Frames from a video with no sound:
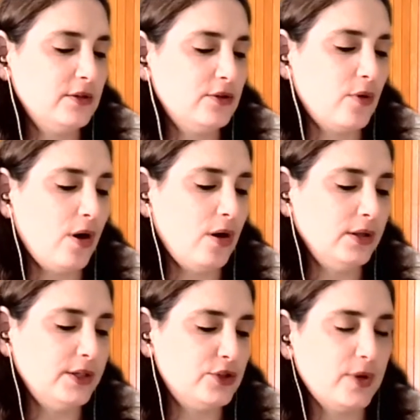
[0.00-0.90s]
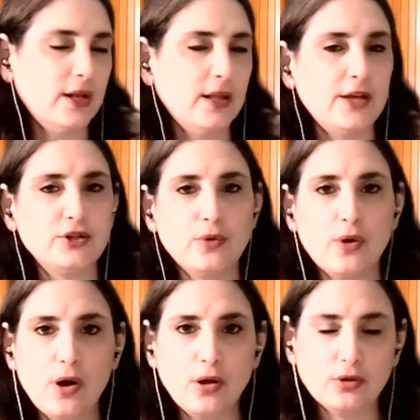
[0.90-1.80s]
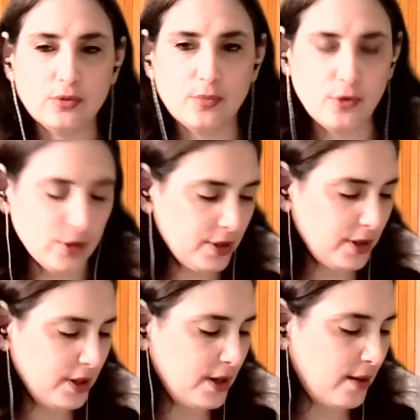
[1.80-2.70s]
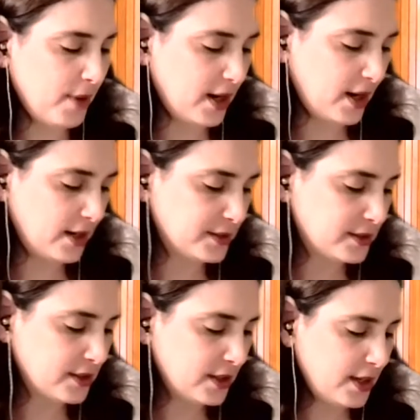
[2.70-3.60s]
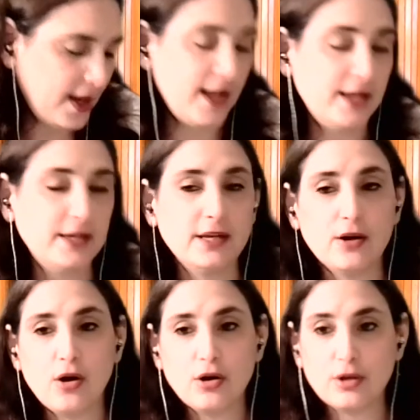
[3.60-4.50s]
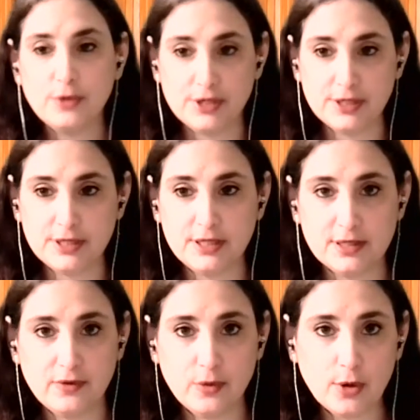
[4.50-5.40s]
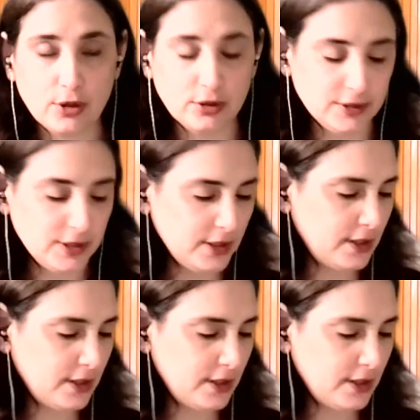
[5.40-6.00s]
to all Israel, and to all who mourn among us and in all communities of the world.